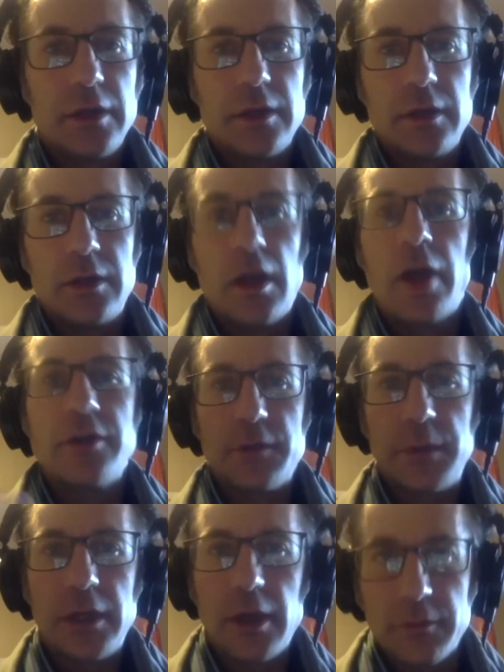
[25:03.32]
not just
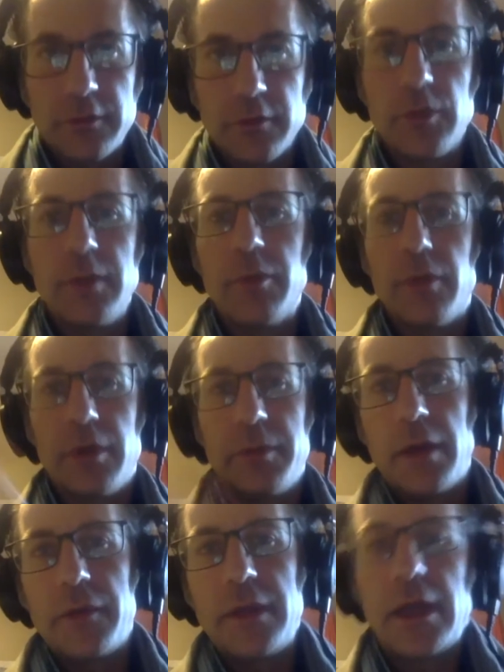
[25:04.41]
become cerebral
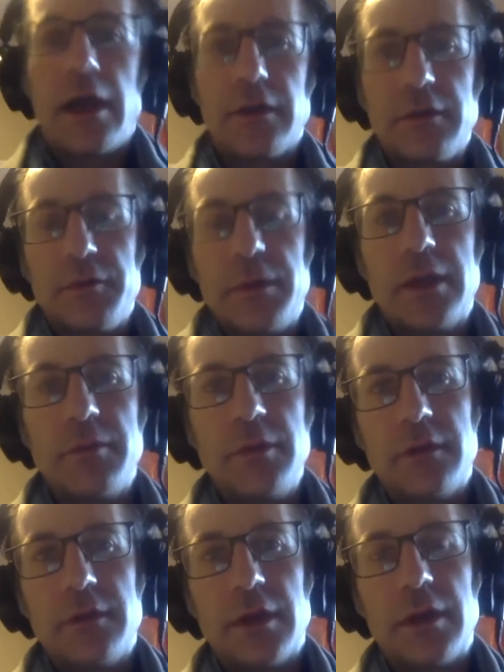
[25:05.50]
about the act of making
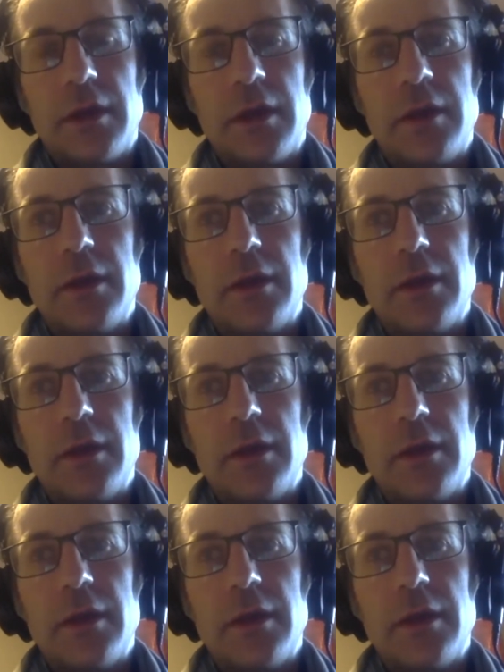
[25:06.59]
music. And,